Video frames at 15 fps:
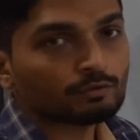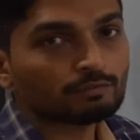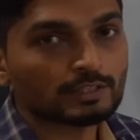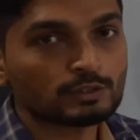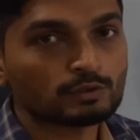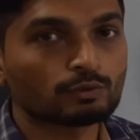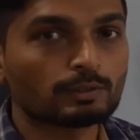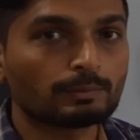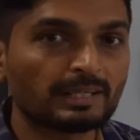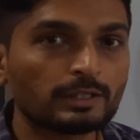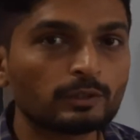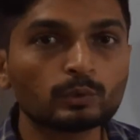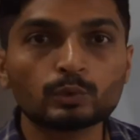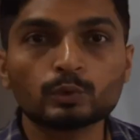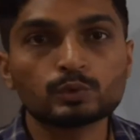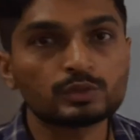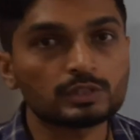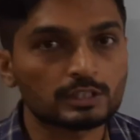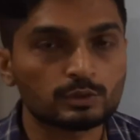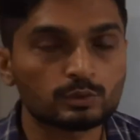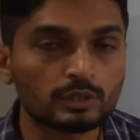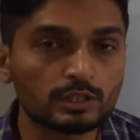of x will be 2 to
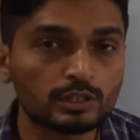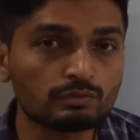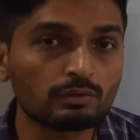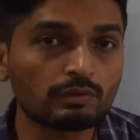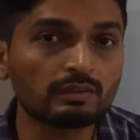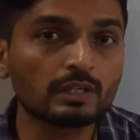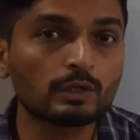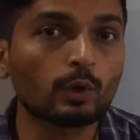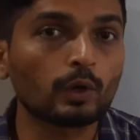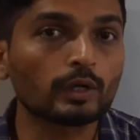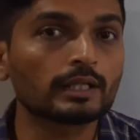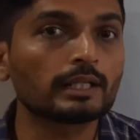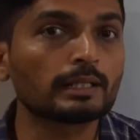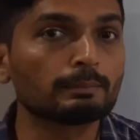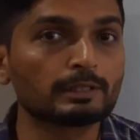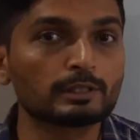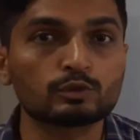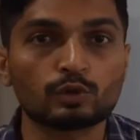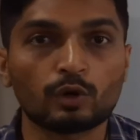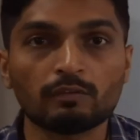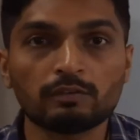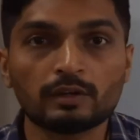6. So in this way, we got the limits
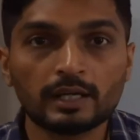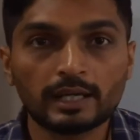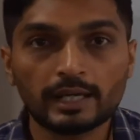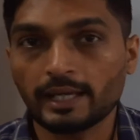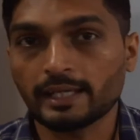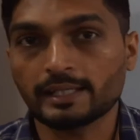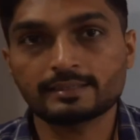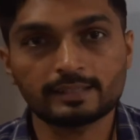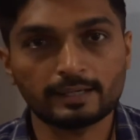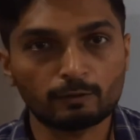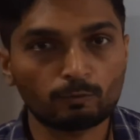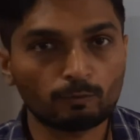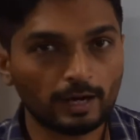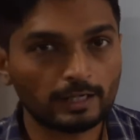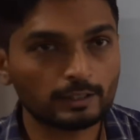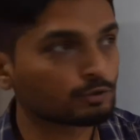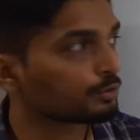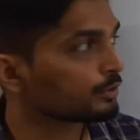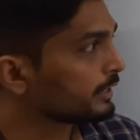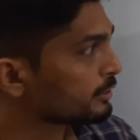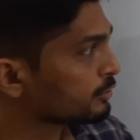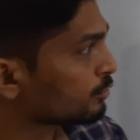of x and y. So
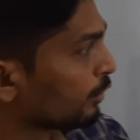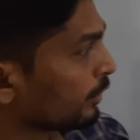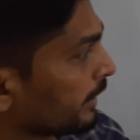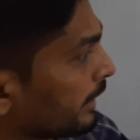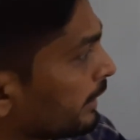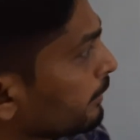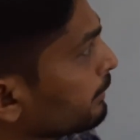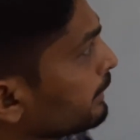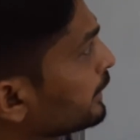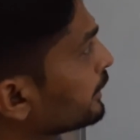let us solve that double